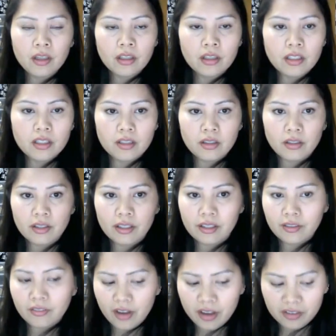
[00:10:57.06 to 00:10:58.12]
These are like
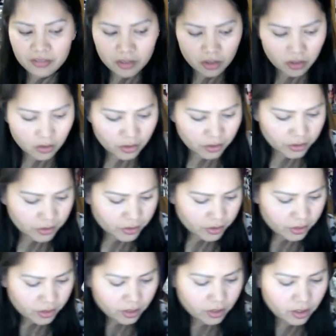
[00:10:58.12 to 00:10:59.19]

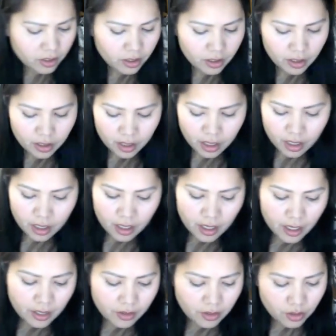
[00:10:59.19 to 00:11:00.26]
$5
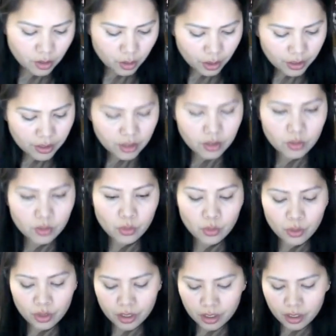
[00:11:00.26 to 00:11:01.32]
at the
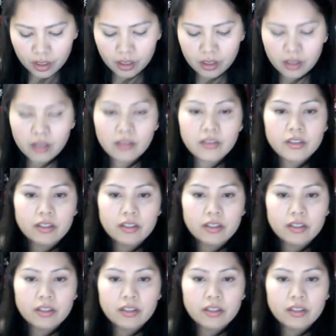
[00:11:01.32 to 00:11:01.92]
drugstore. There's